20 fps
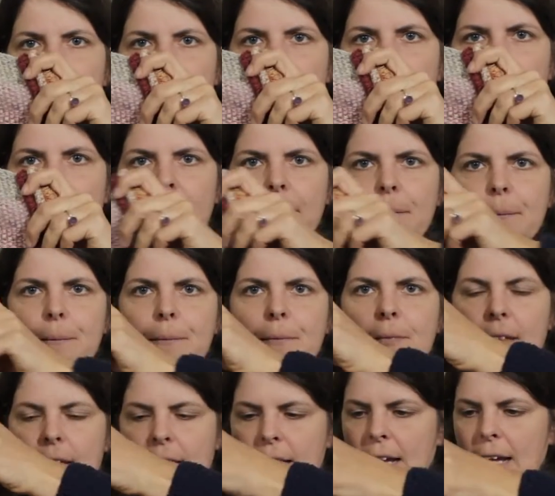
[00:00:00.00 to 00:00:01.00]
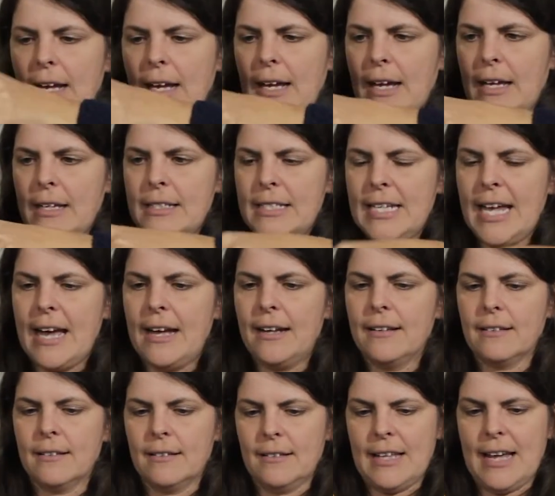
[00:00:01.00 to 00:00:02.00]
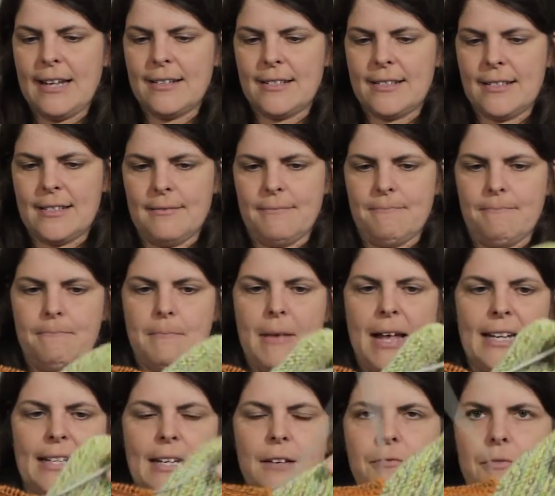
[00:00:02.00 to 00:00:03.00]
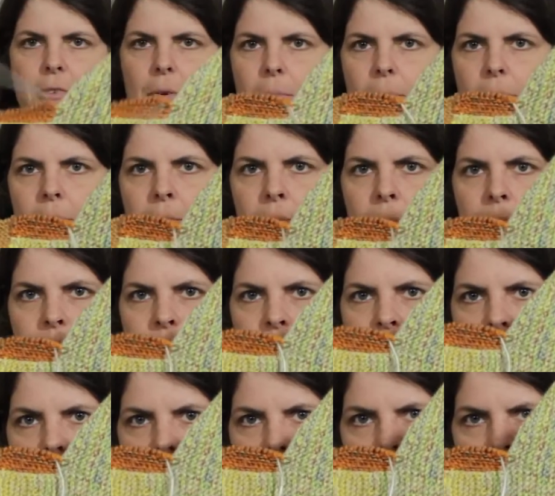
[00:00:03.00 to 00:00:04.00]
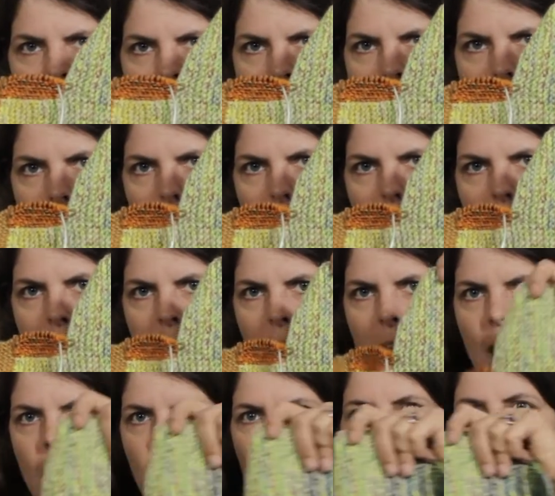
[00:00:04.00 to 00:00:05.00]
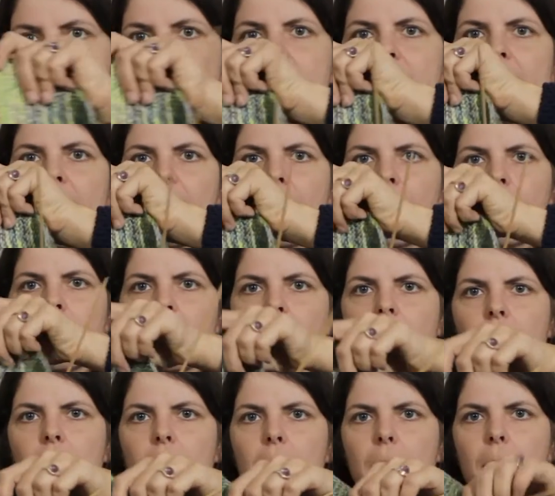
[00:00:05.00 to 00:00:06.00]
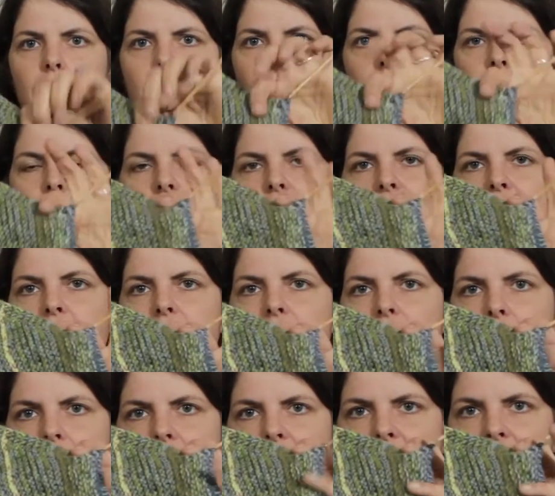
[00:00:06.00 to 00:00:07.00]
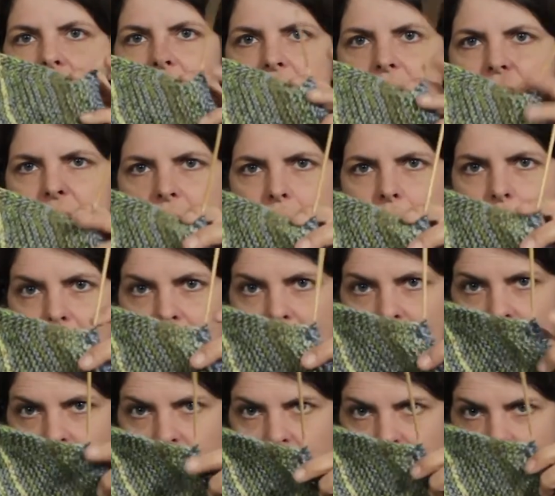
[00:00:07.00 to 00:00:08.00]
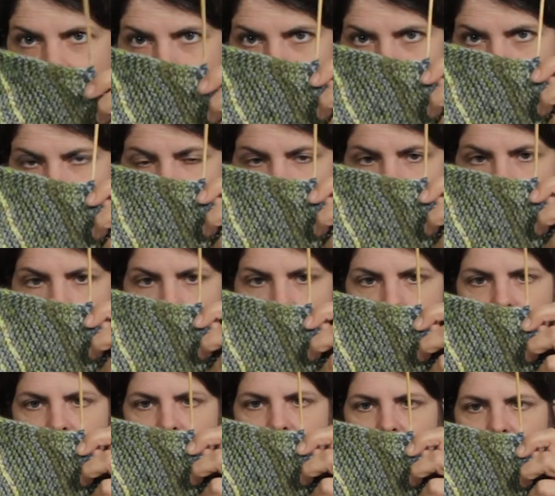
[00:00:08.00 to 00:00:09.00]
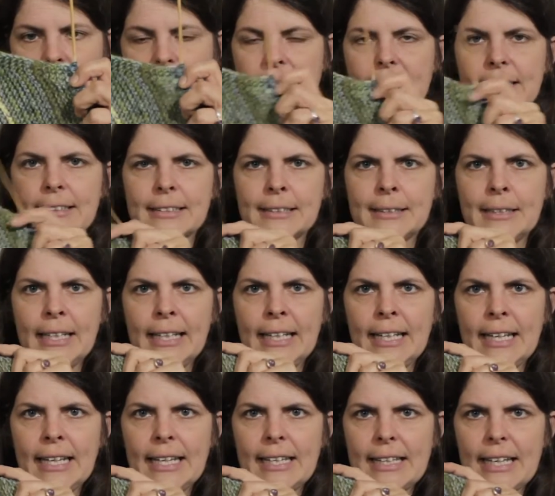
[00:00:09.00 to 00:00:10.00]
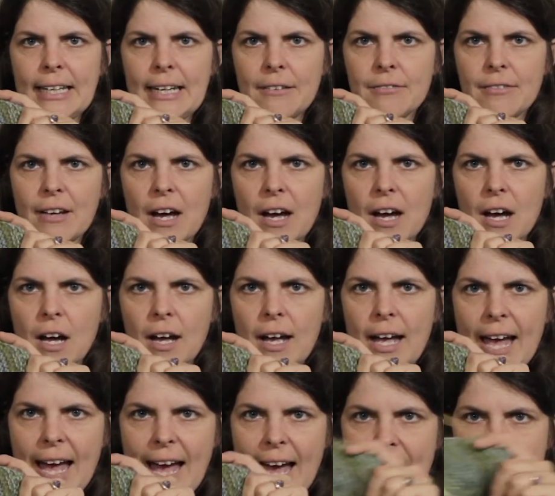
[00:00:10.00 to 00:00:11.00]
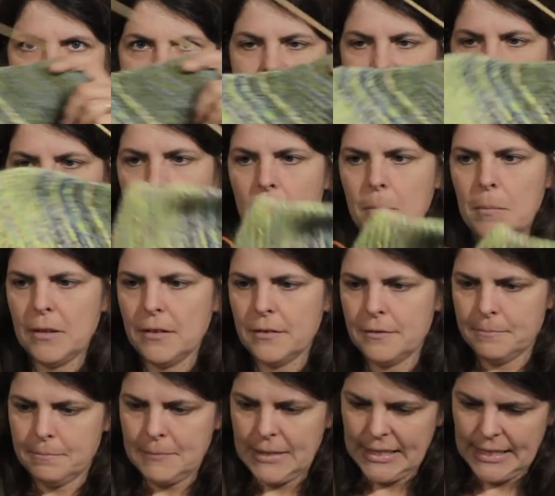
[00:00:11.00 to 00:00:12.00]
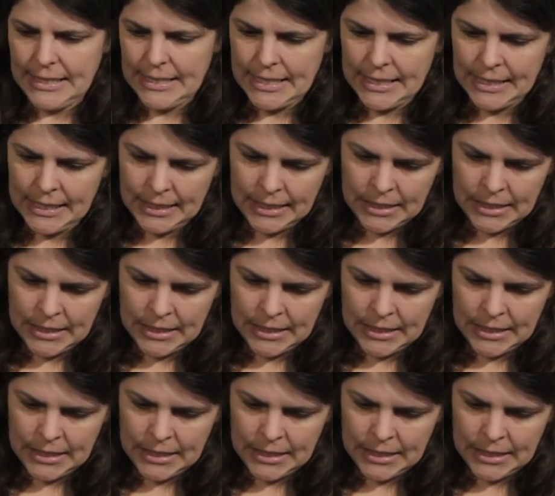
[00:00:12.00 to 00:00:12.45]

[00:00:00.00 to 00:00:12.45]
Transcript: here. And yeah, and that's mainly from using up yarns, that leftover yarns that my grandma sent me, and then I've added a couple of mini